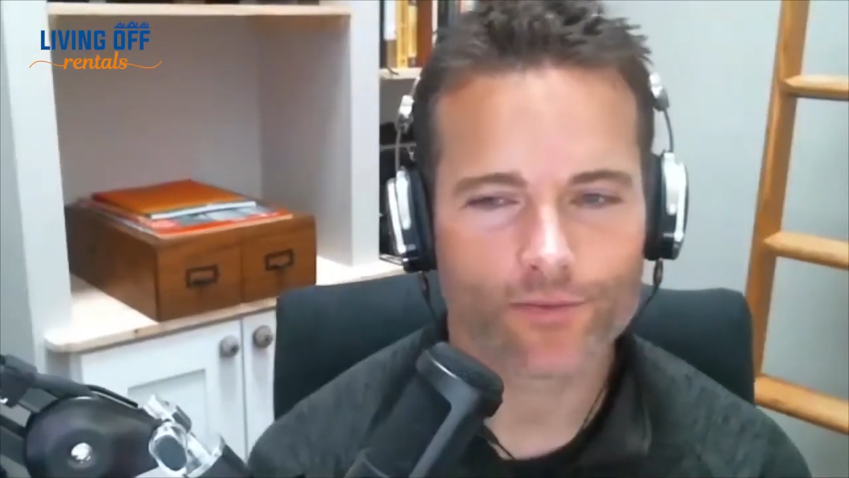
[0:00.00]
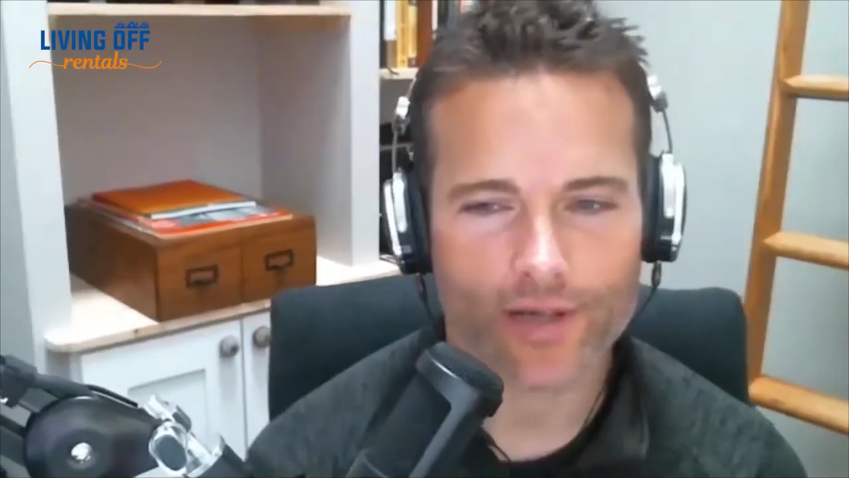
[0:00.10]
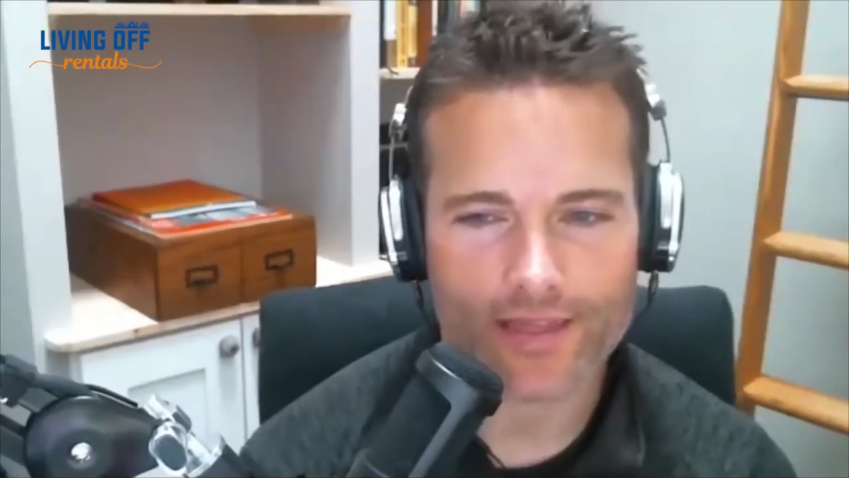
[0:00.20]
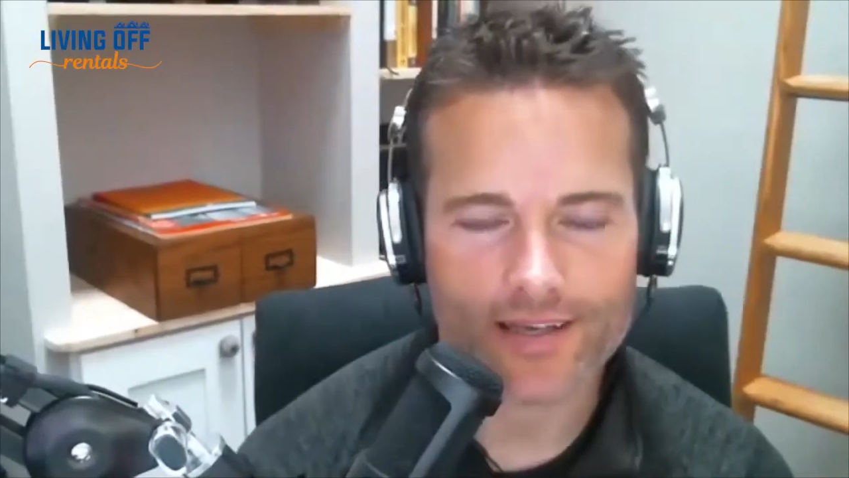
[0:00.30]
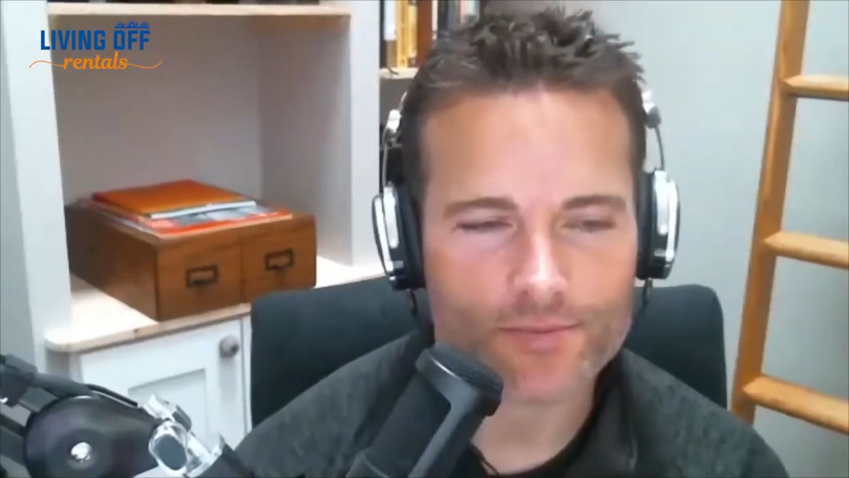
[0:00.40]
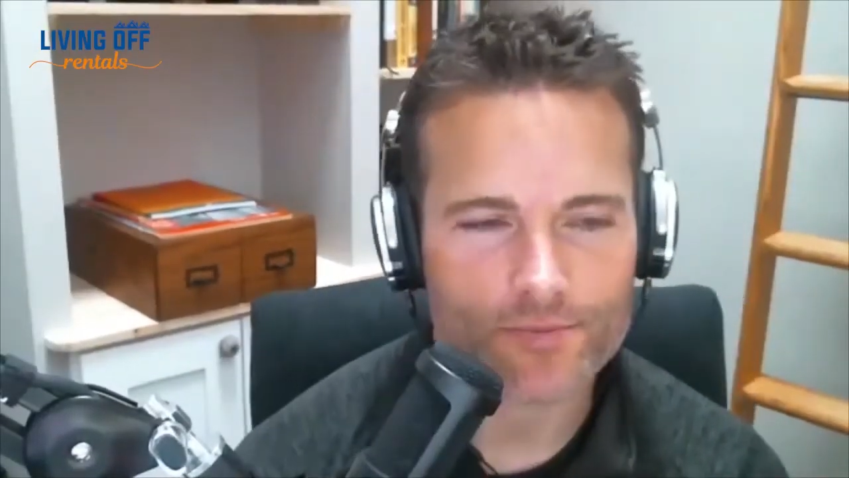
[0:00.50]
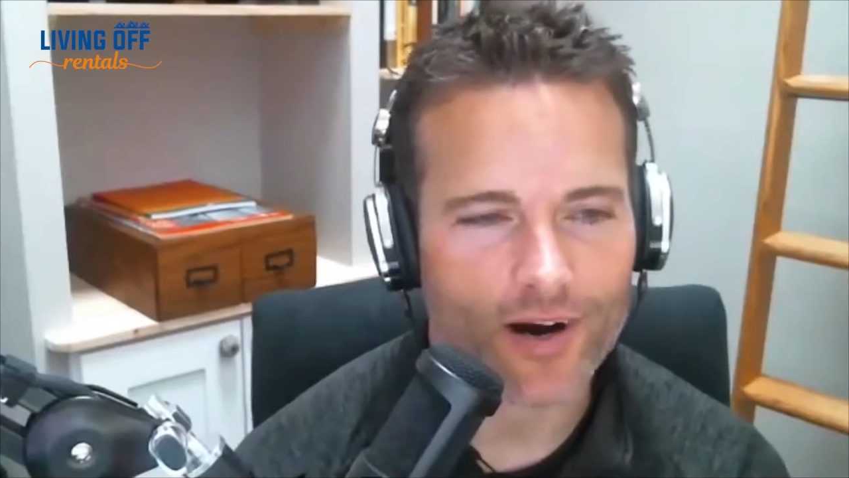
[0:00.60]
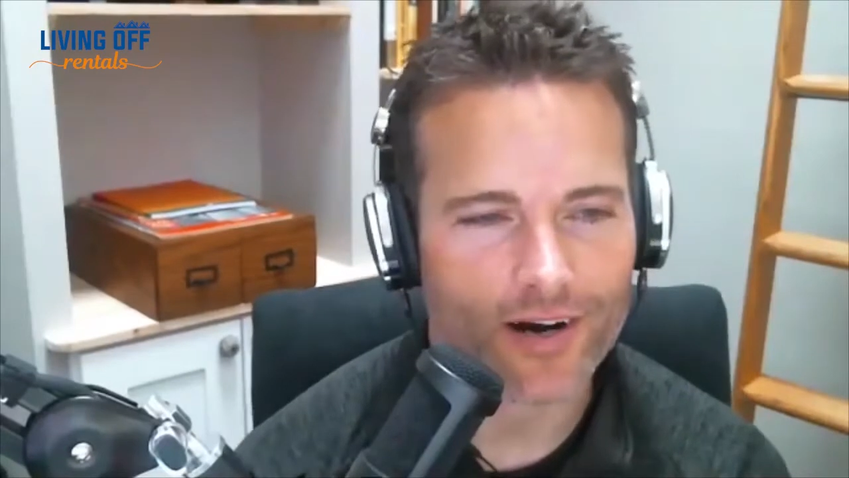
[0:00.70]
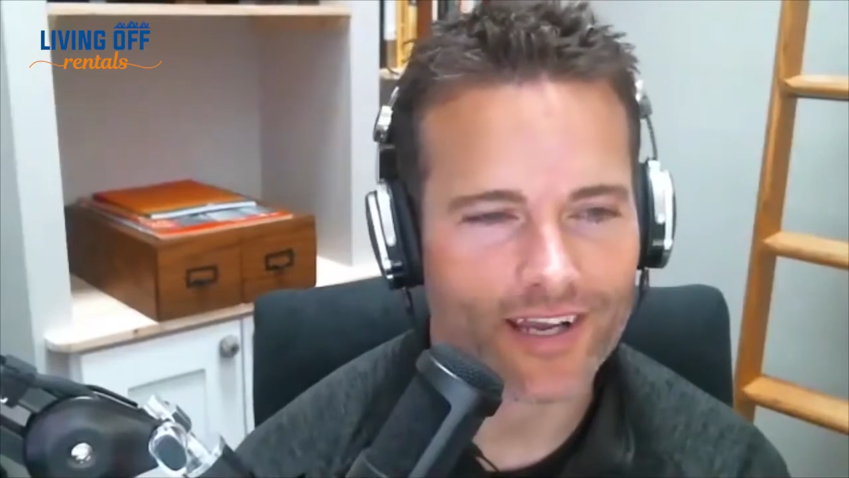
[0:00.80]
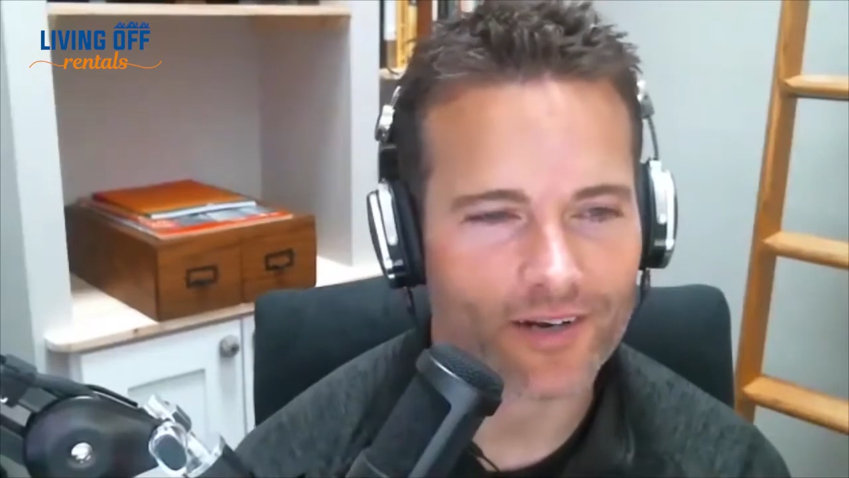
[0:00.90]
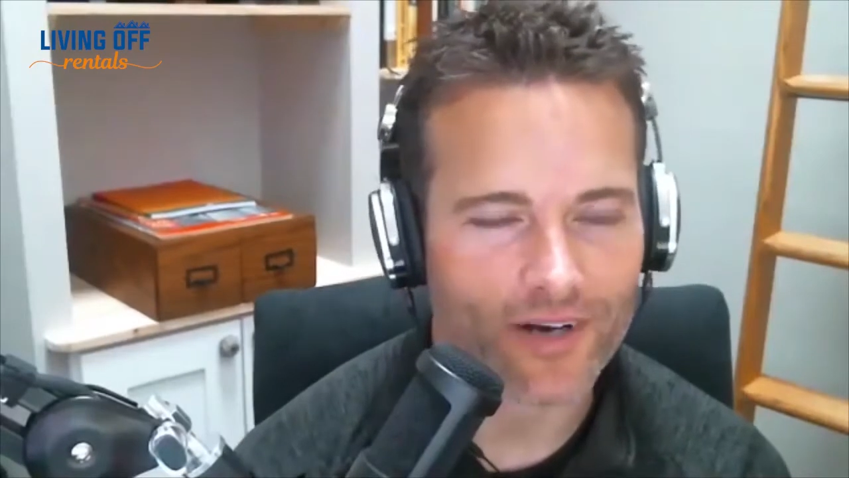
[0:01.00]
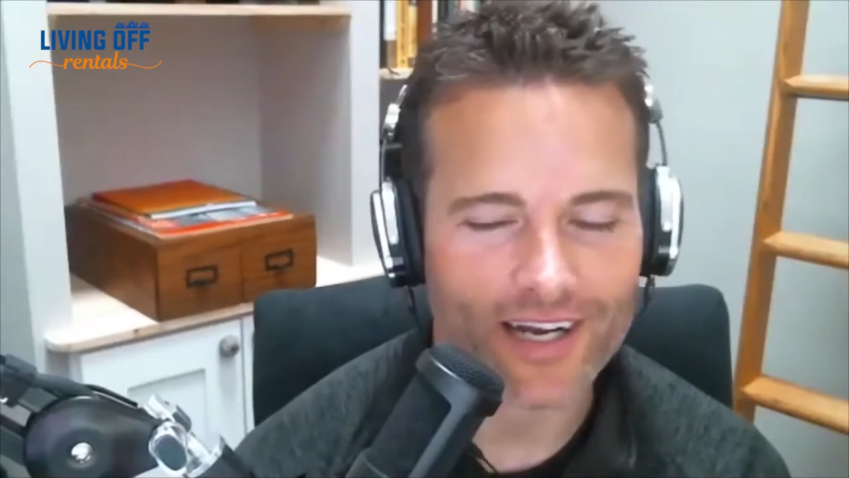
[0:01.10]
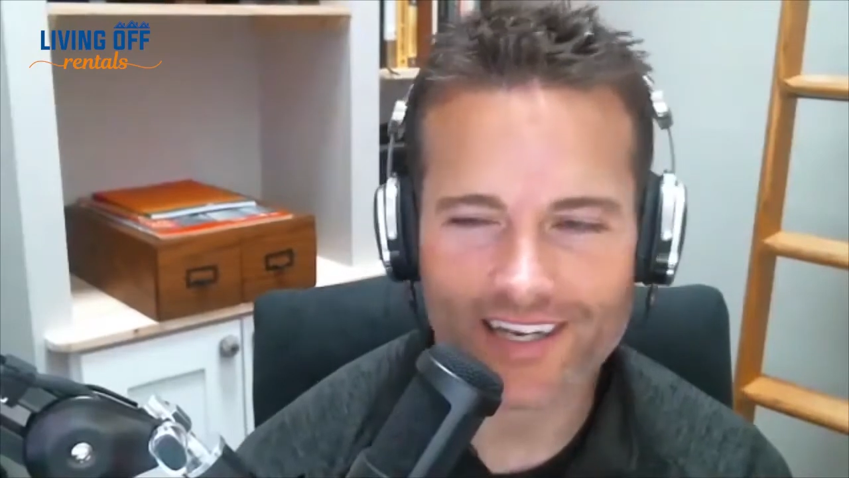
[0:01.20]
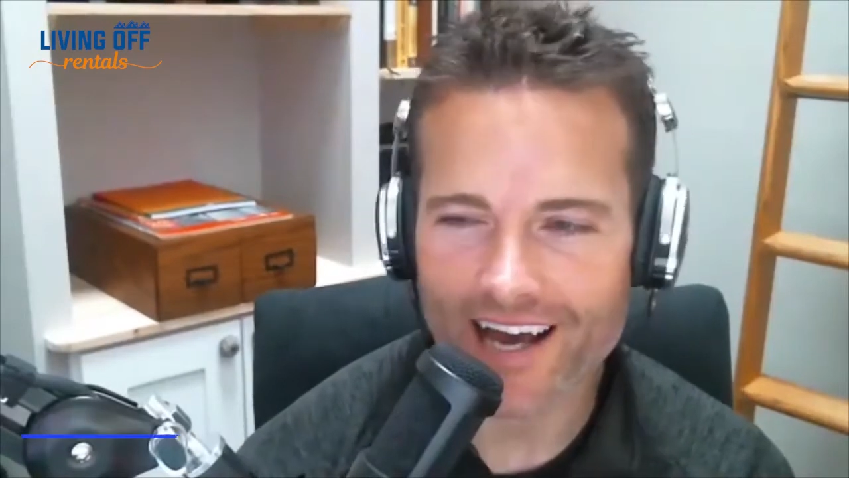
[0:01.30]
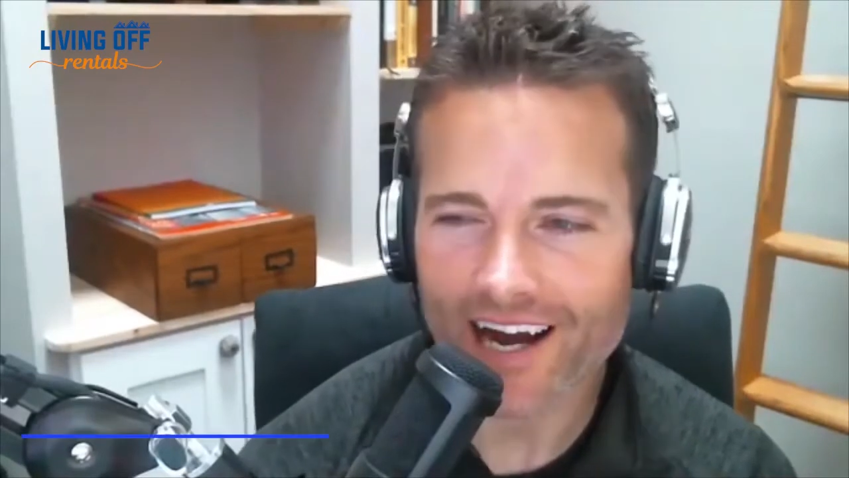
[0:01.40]
with this market
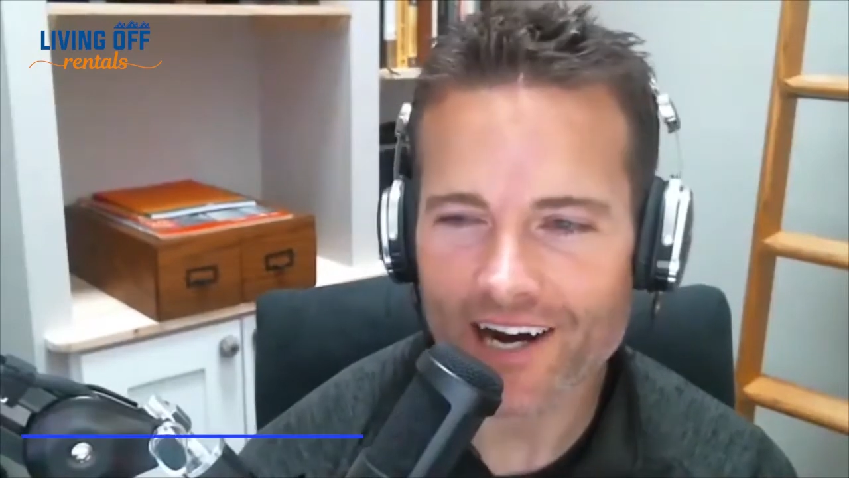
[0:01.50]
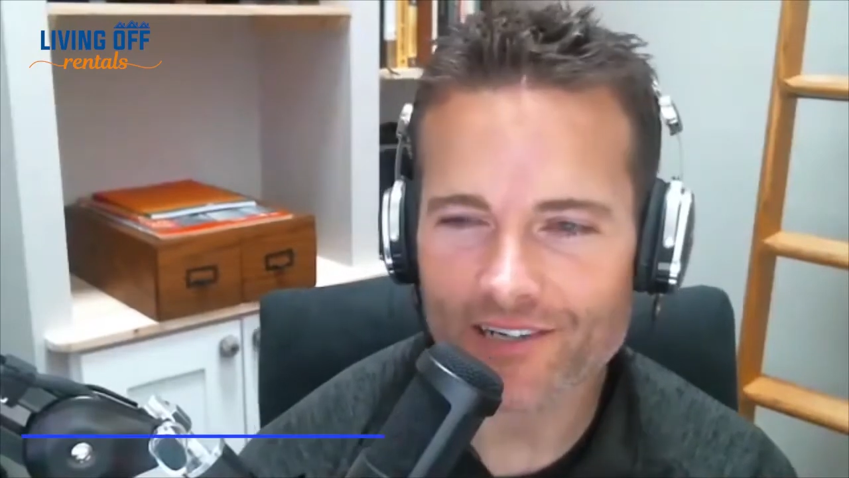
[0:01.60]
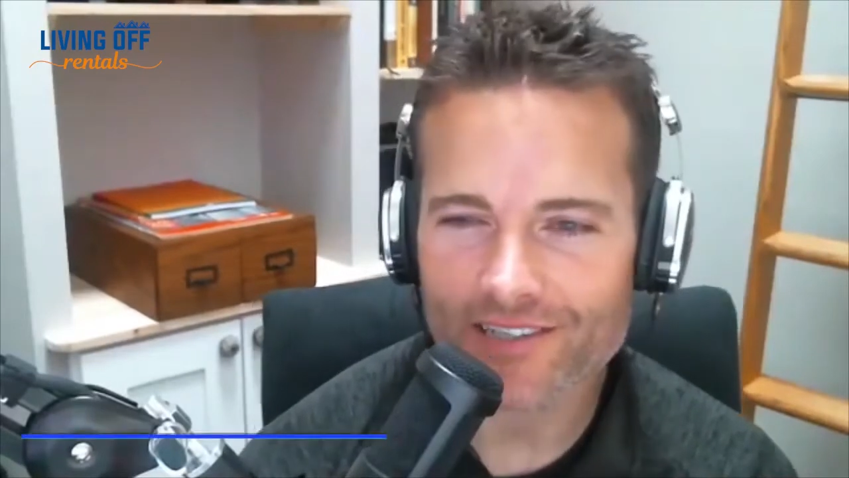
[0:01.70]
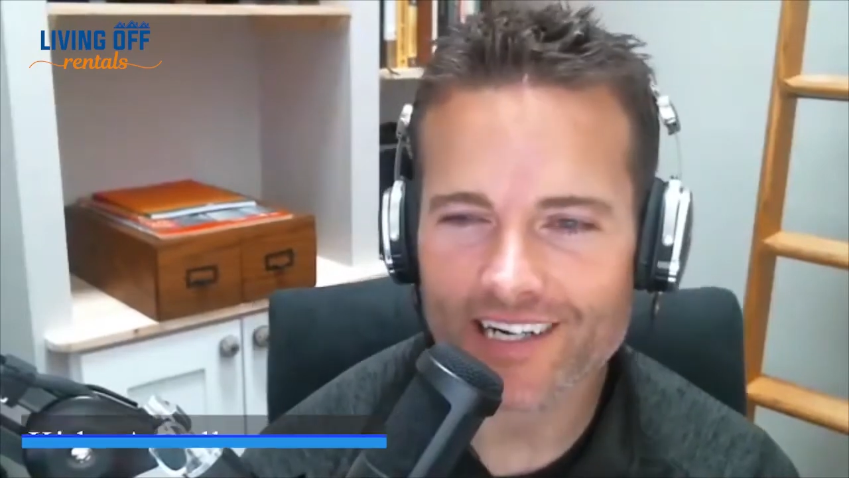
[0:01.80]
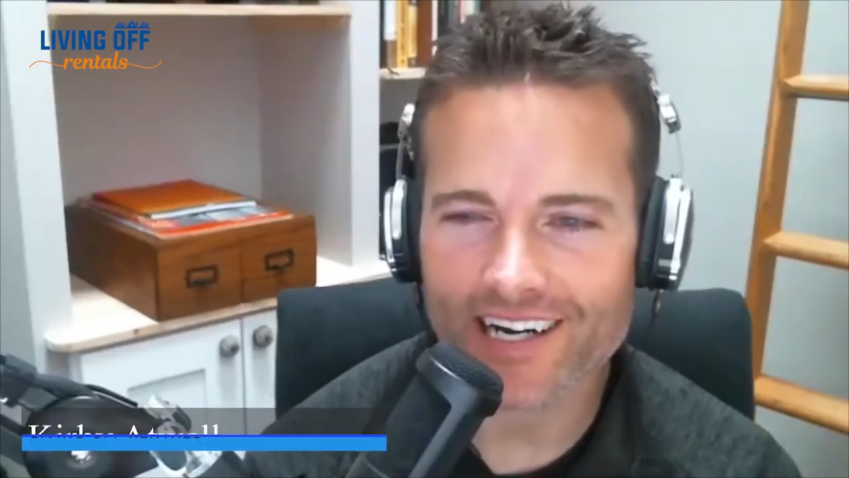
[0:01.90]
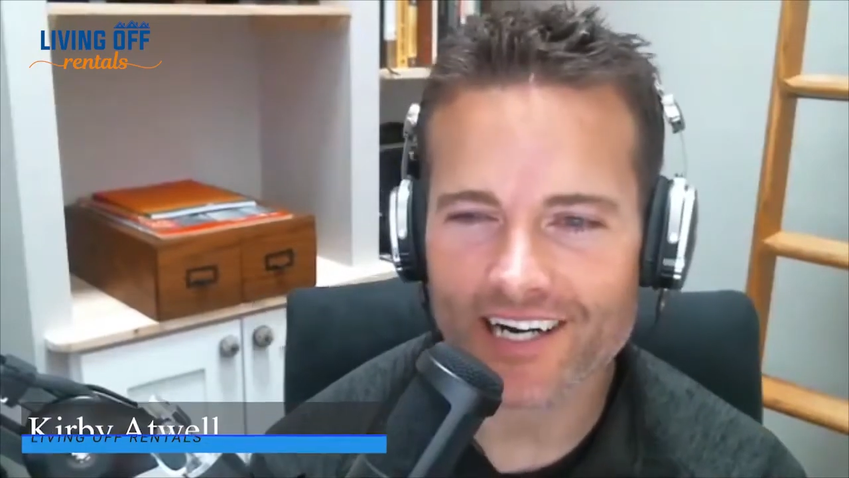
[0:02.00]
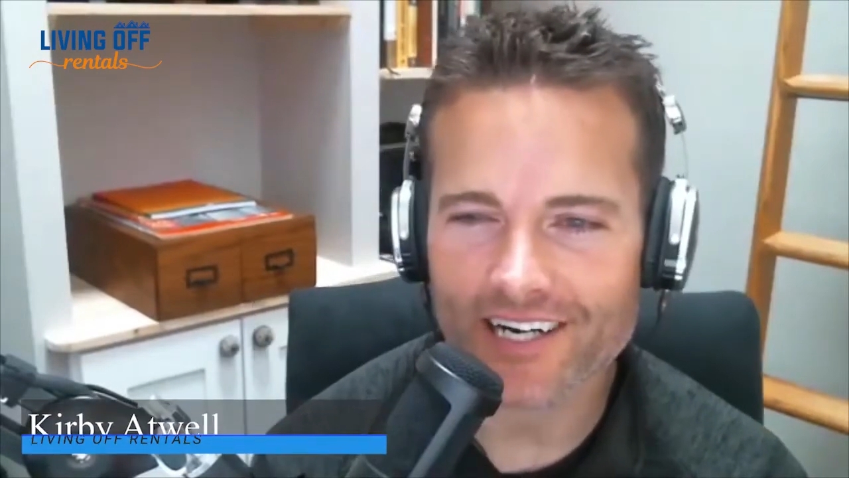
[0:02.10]
right now,